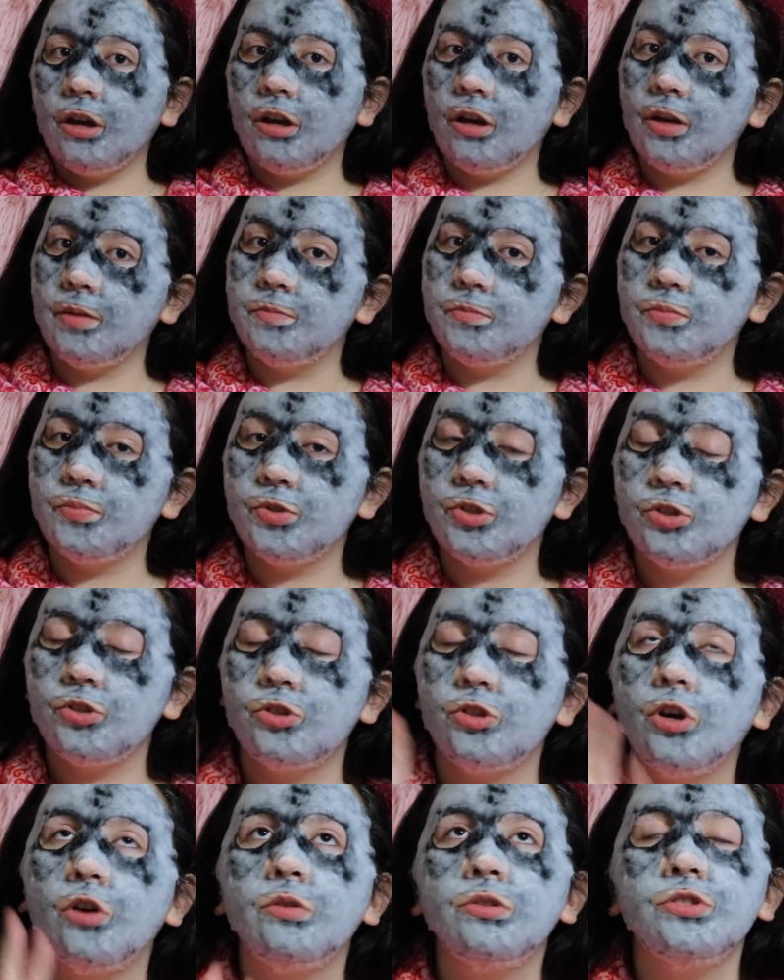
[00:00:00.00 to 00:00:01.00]
I'm
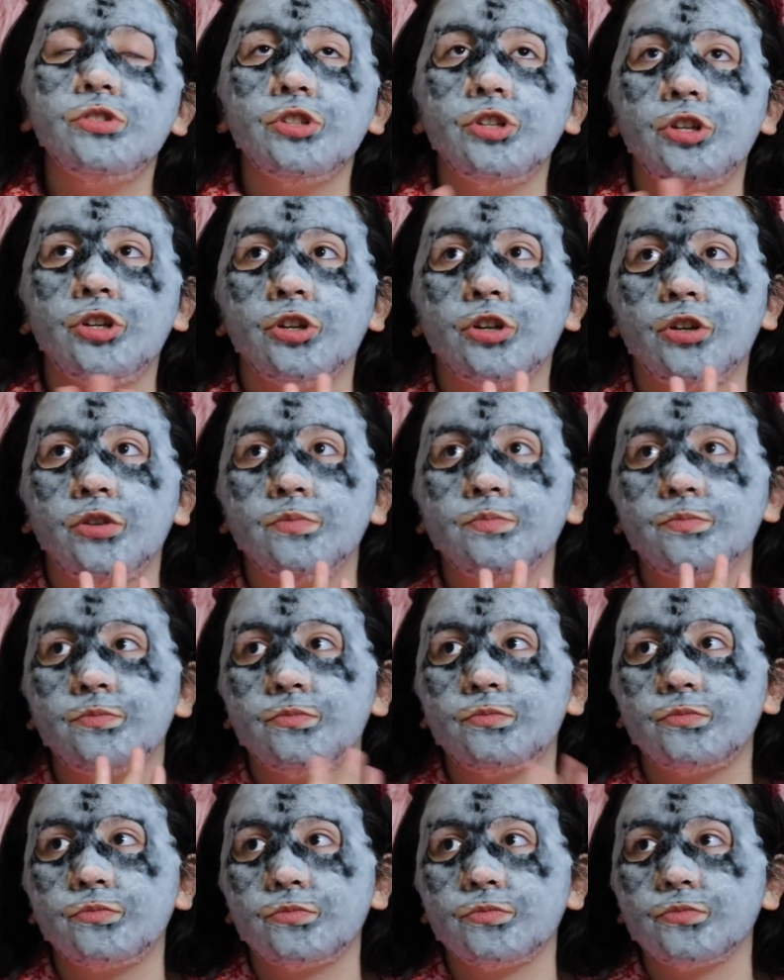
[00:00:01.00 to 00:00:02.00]
so insecure.
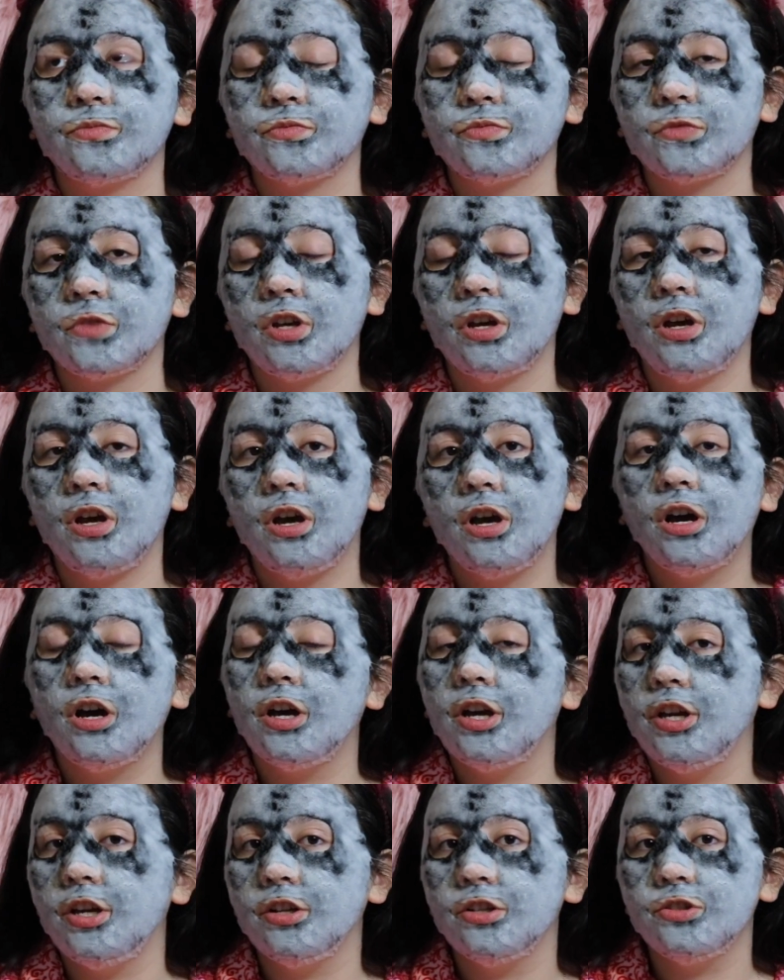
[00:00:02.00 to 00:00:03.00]

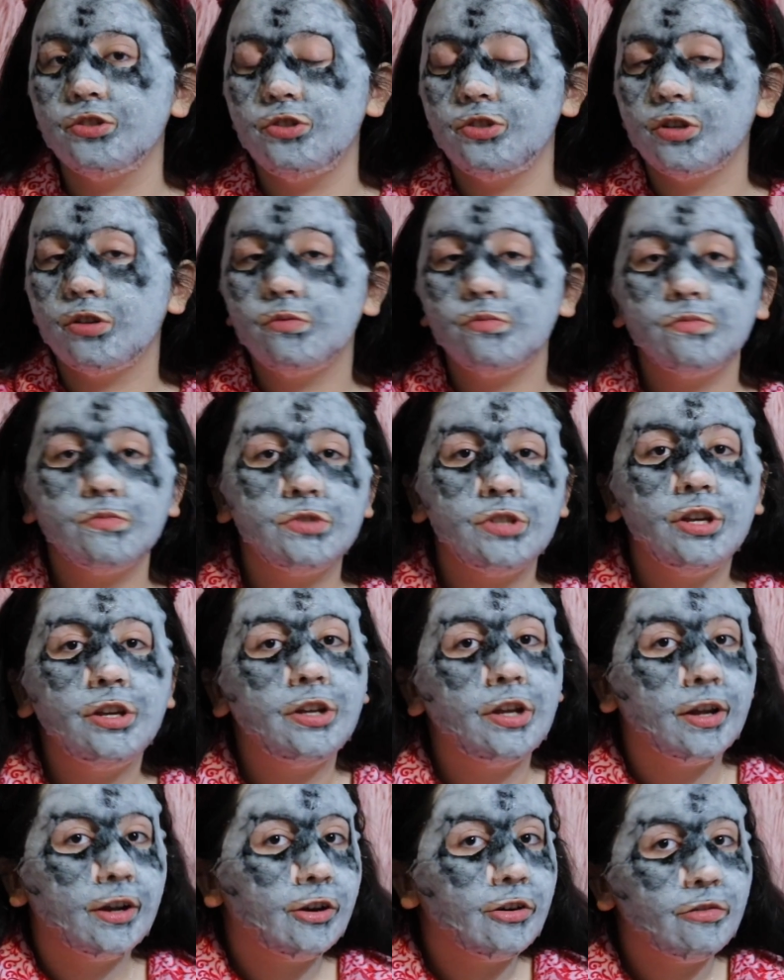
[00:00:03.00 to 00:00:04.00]
I don't
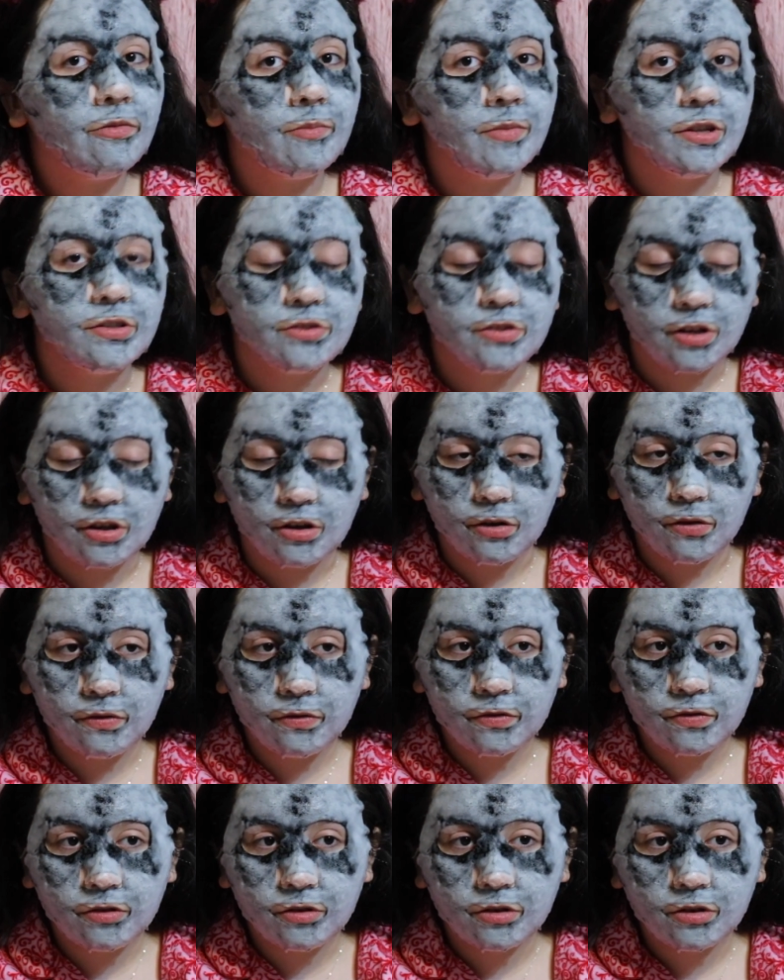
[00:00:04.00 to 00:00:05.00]
take care of
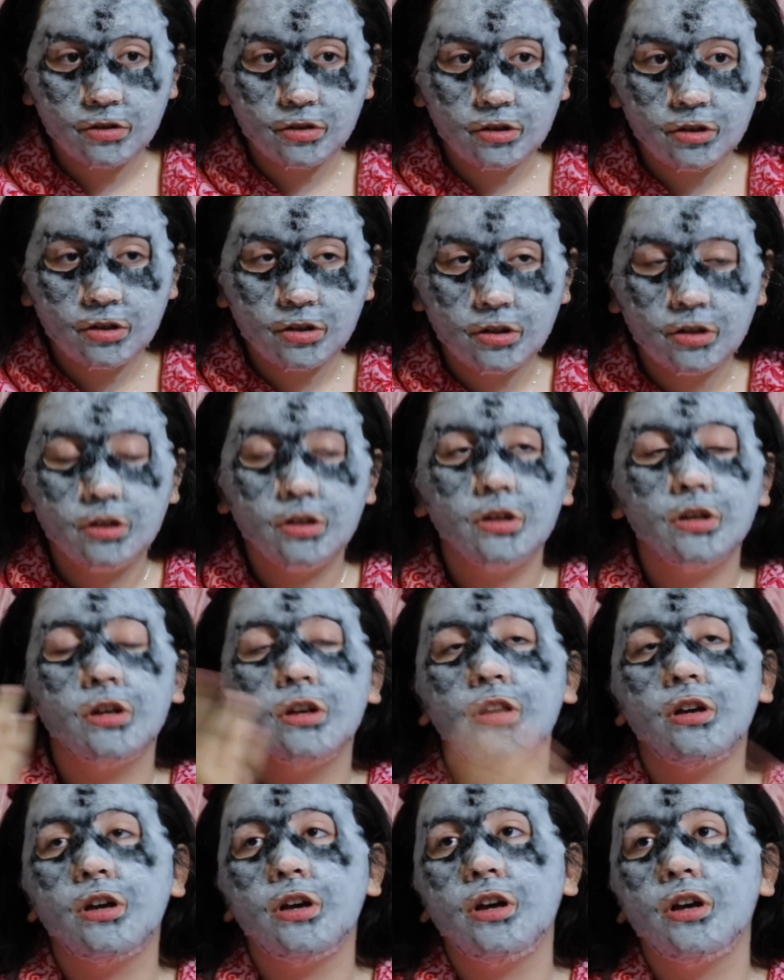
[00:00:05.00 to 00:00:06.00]
myself.
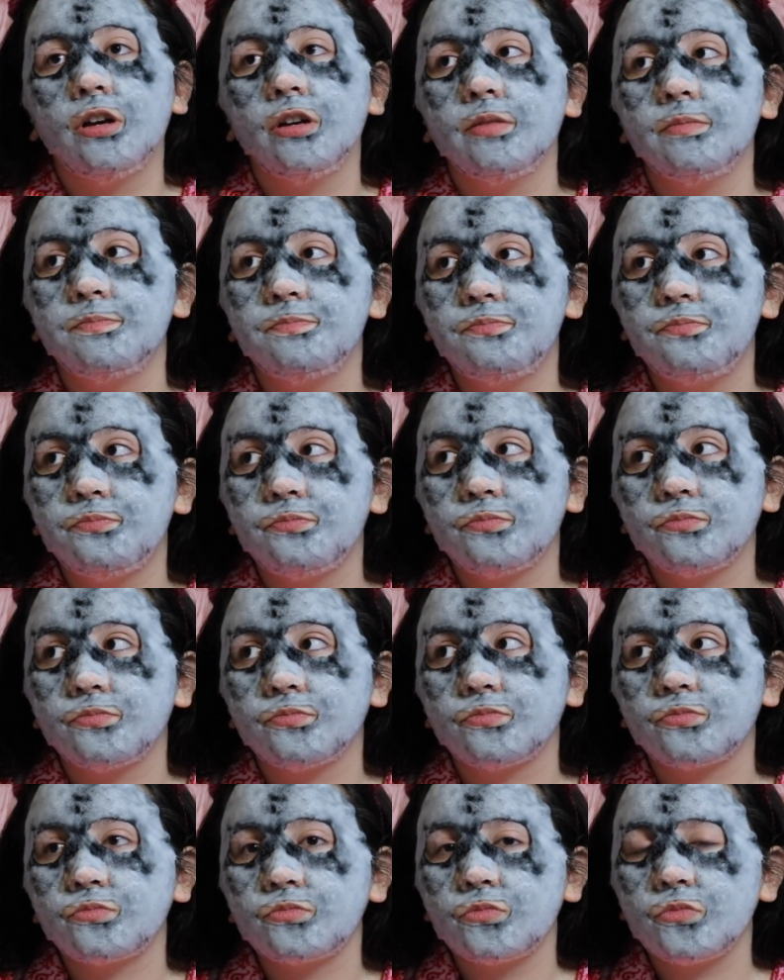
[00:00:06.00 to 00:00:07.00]
I
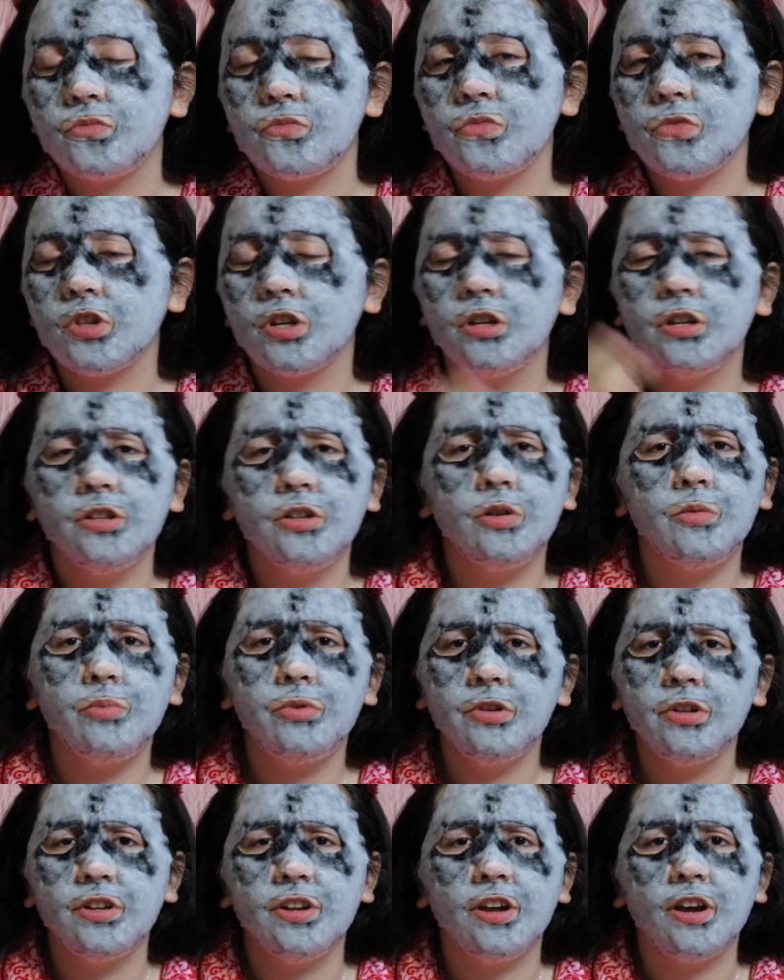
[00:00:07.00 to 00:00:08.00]
don't
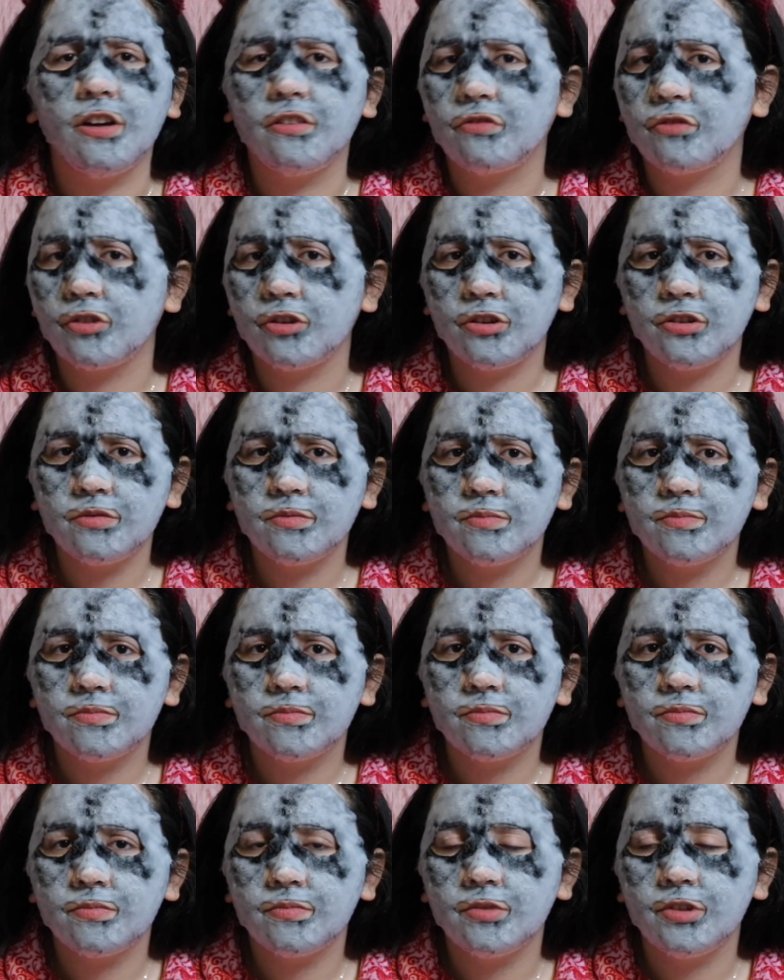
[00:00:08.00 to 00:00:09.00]
put an effort
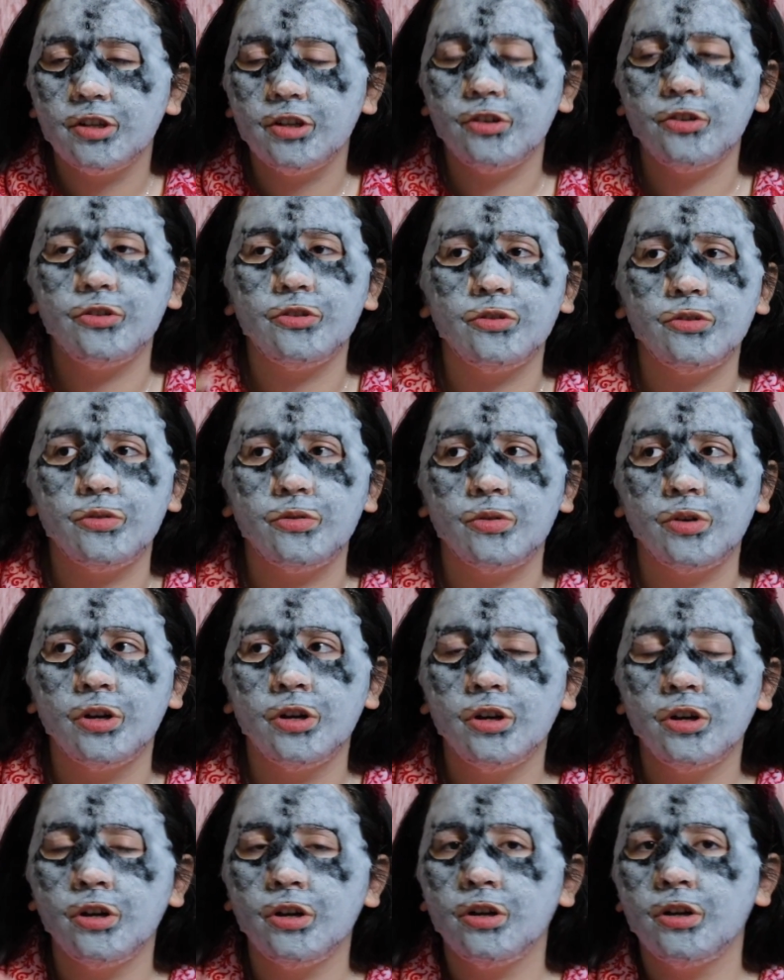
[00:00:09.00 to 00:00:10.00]
into
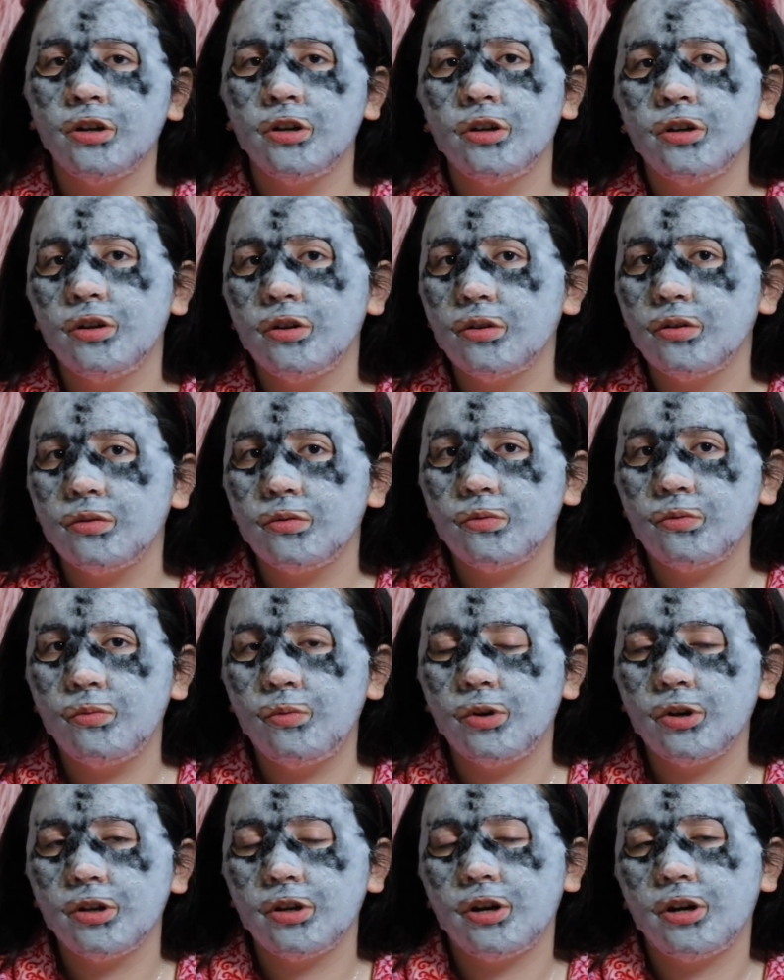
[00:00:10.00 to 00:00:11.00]

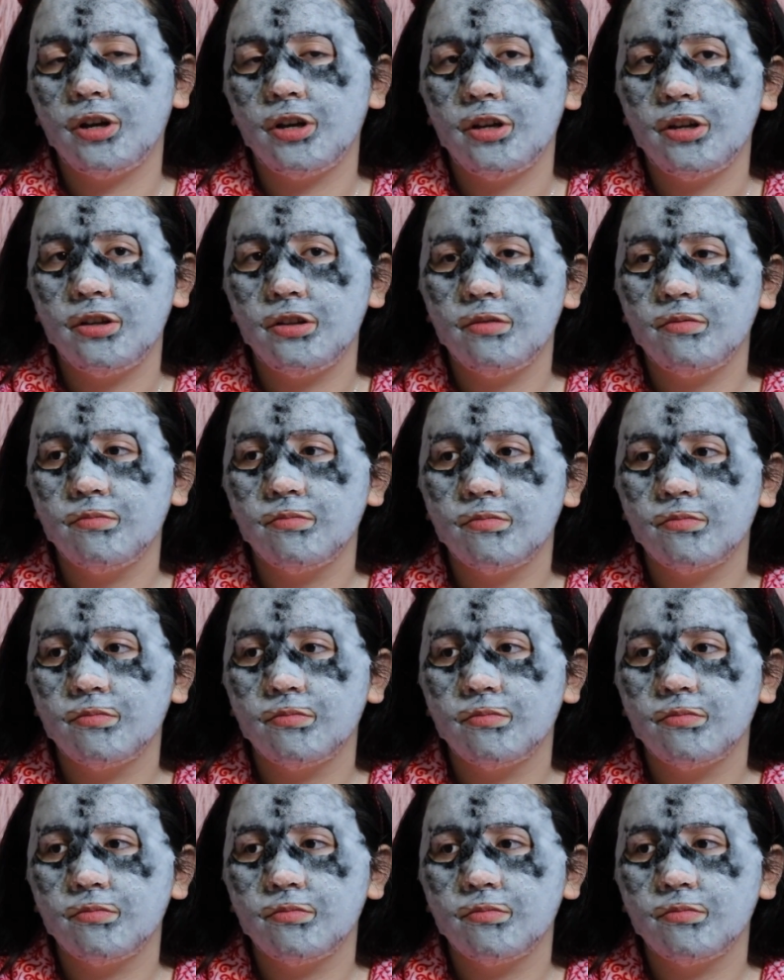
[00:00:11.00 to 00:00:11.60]
what I